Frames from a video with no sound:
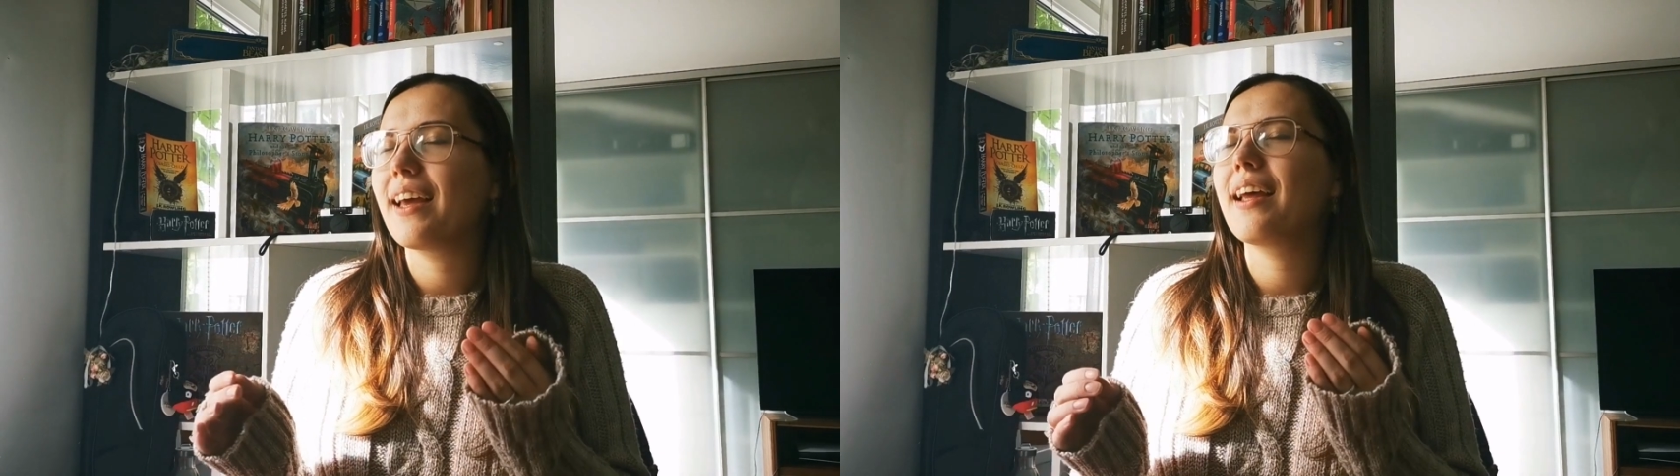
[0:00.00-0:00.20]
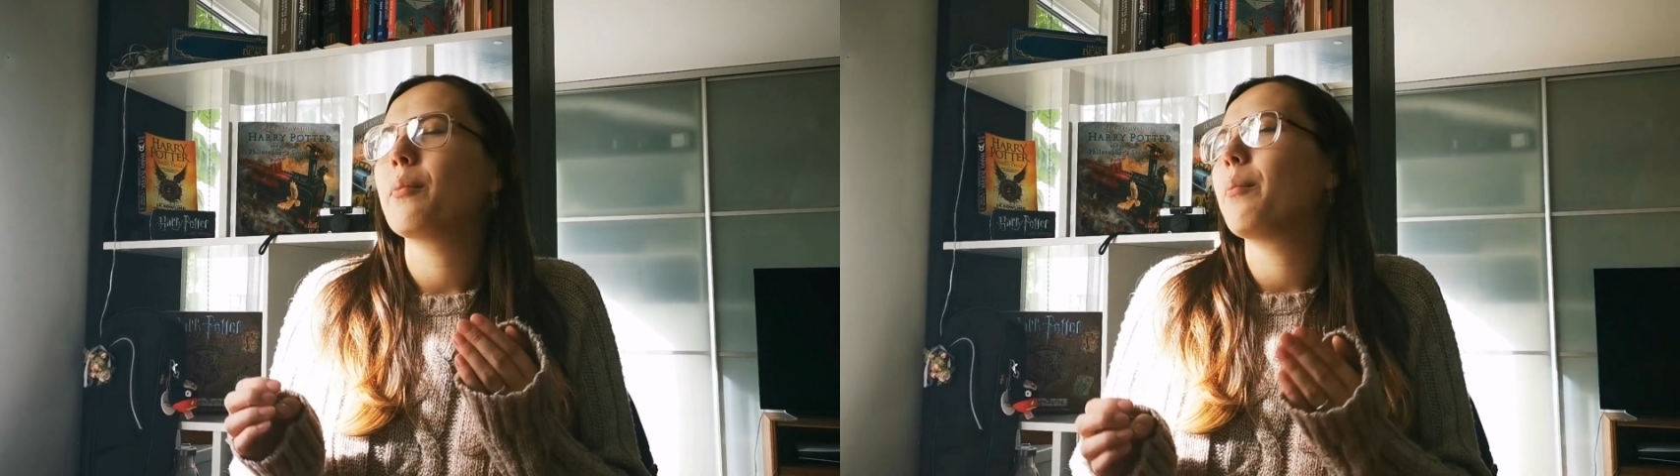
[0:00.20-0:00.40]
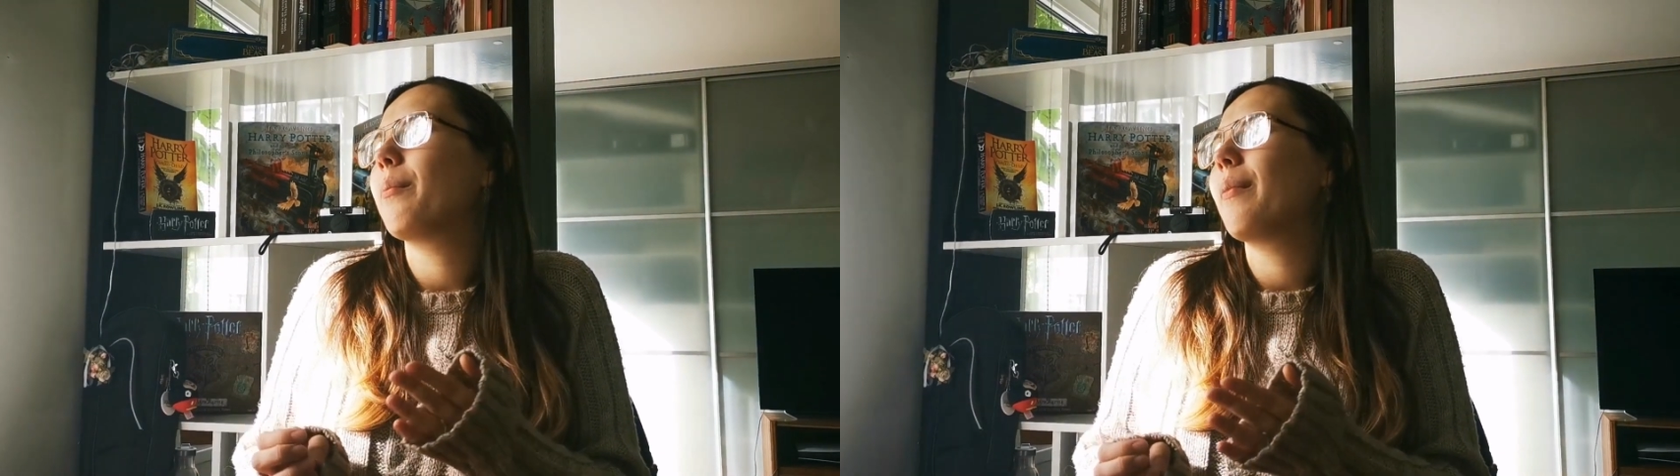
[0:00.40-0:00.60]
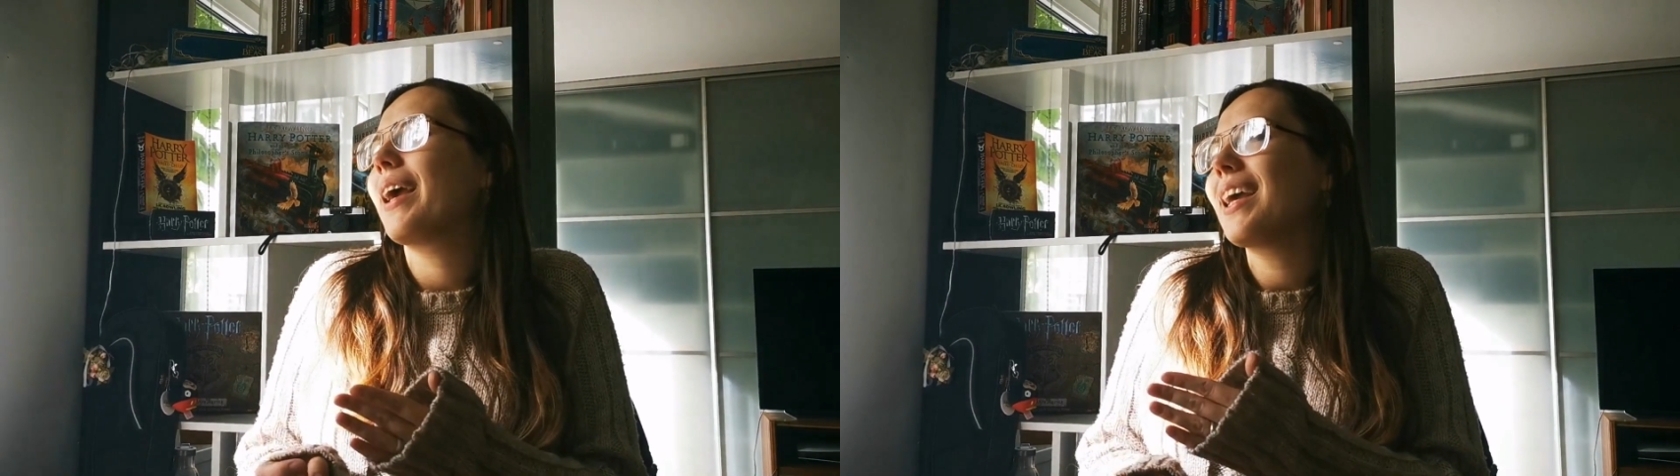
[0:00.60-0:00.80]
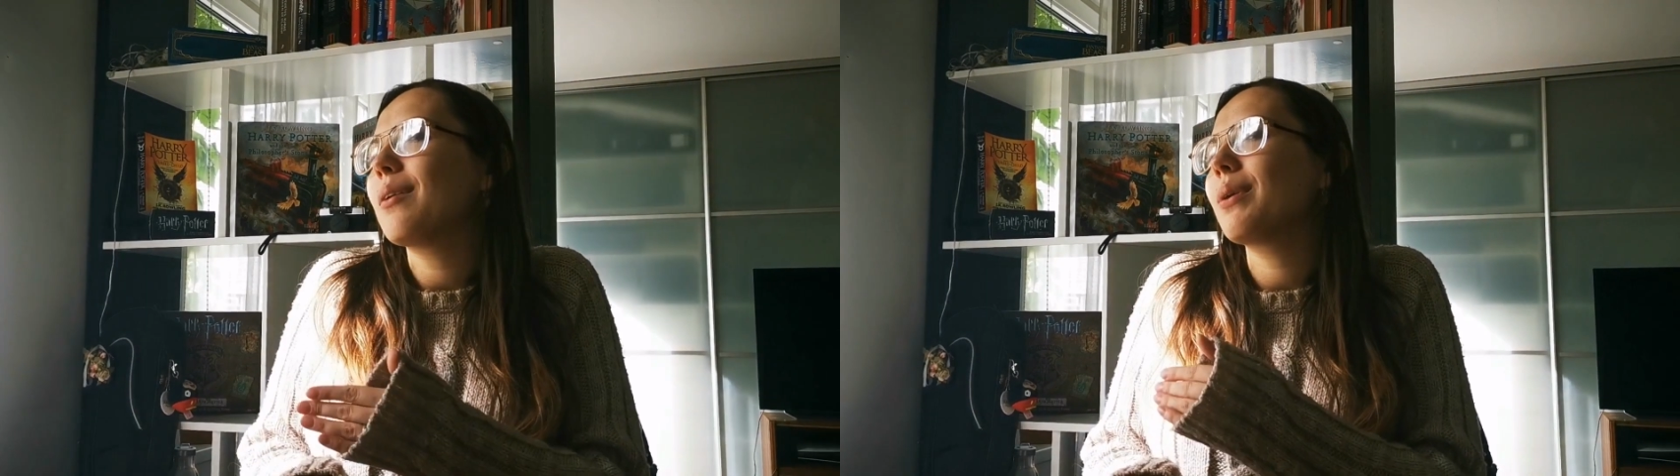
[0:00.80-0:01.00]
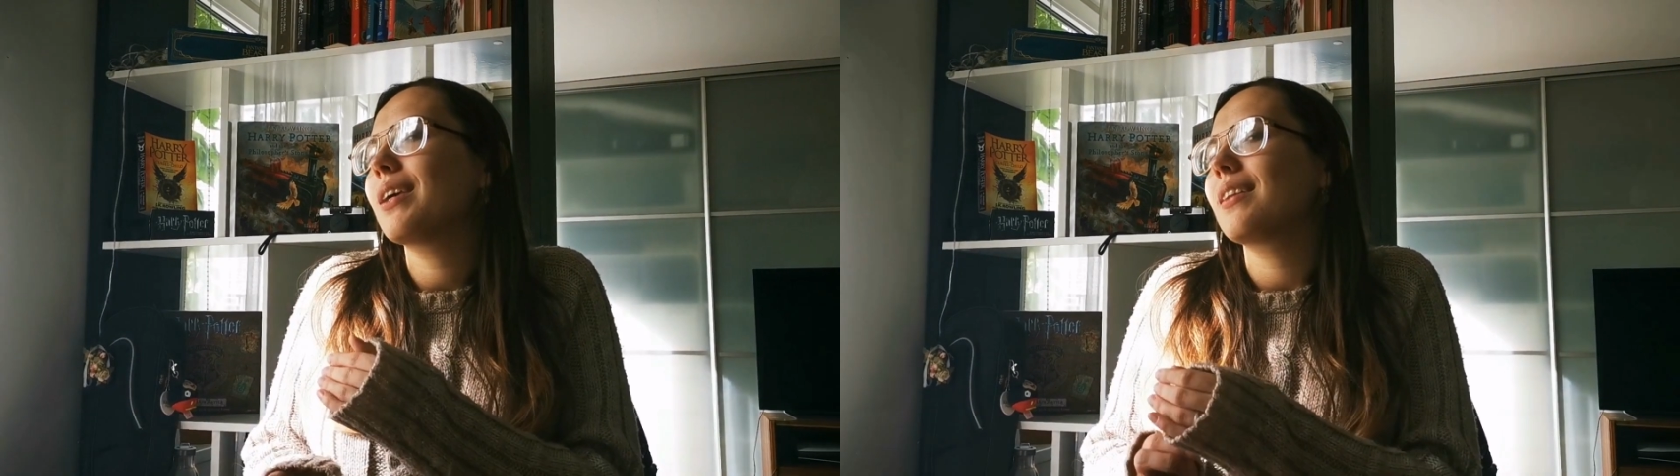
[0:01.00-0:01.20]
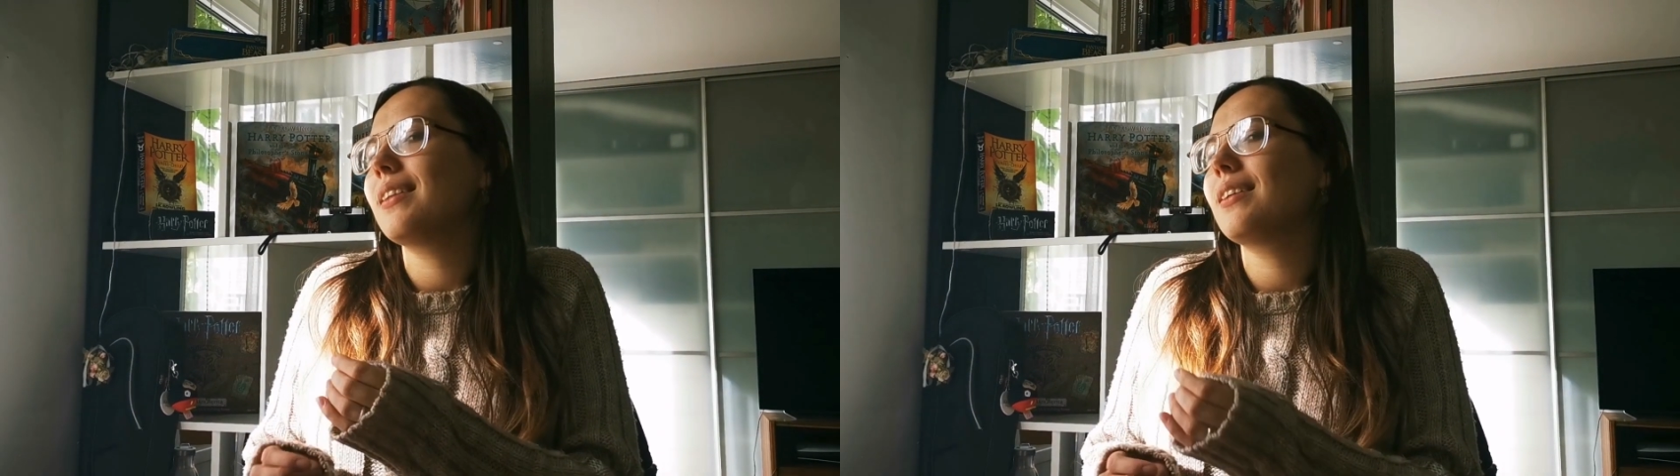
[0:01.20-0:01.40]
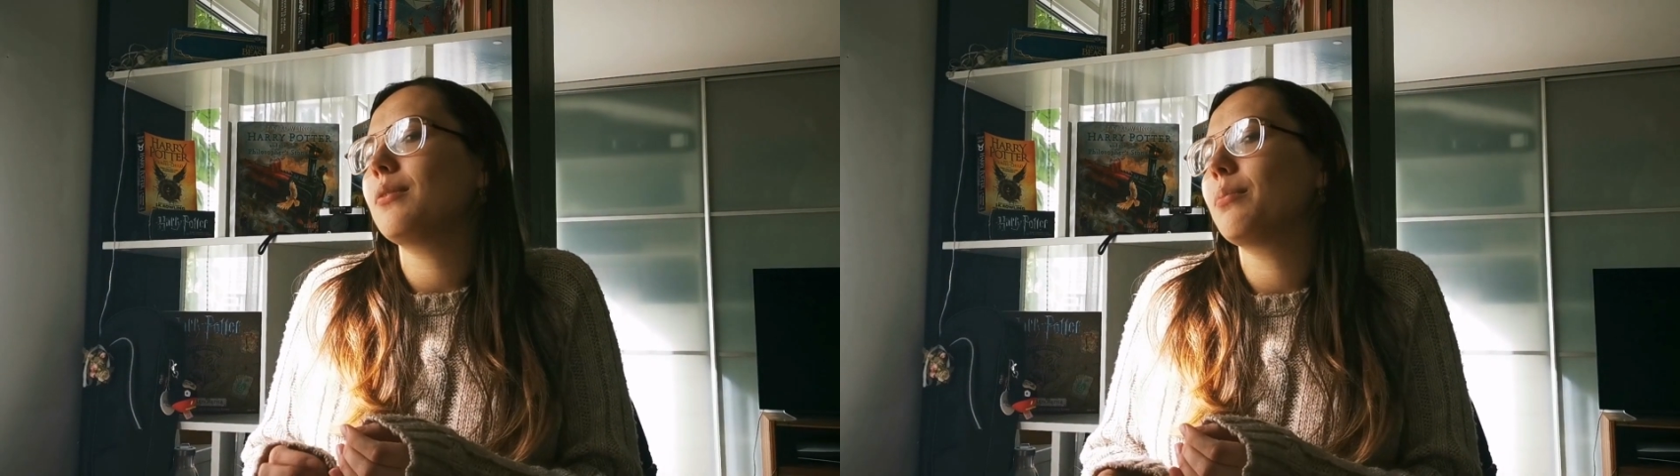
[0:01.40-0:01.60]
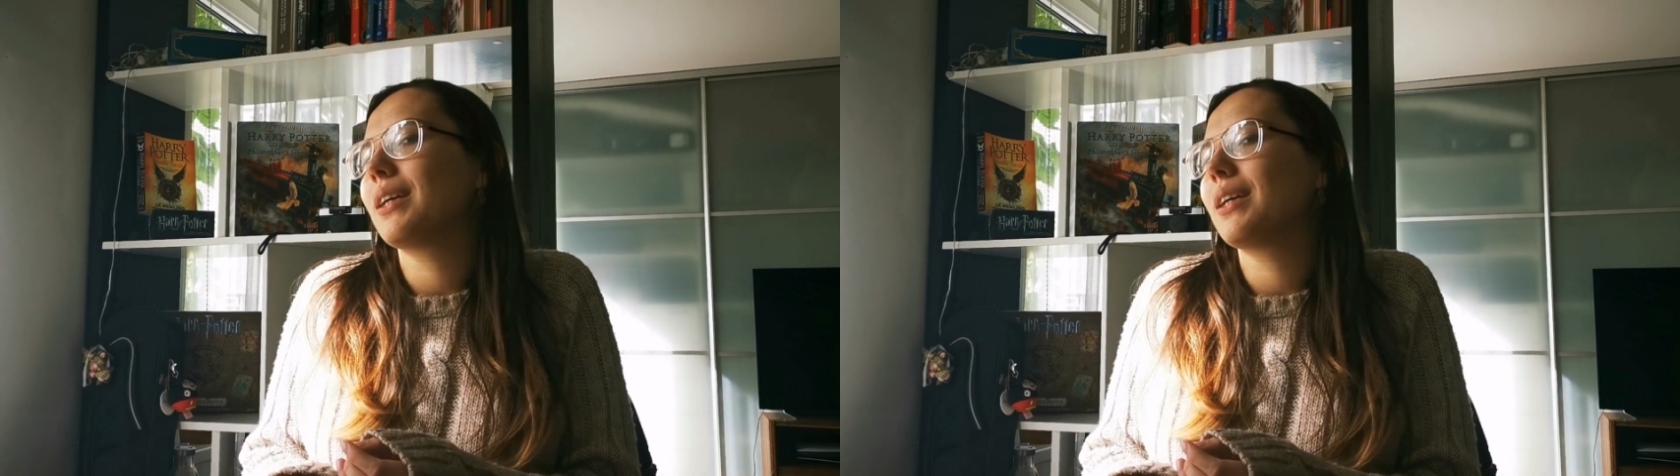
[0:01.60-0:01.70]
and maybe a little